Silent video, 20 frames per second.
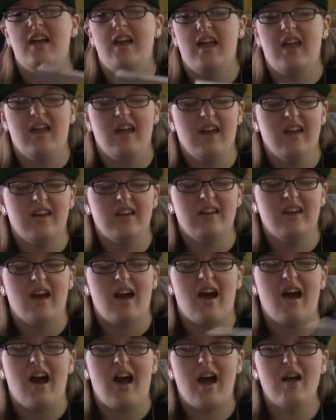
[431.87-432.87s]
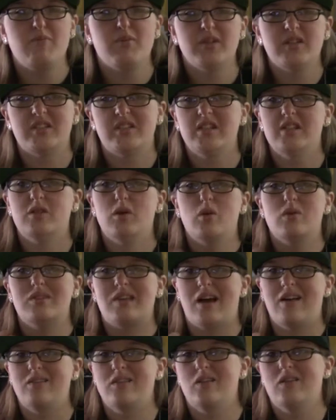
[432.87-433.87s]
and I personally don't
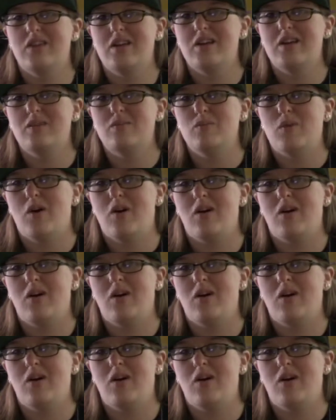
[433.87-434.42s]
download them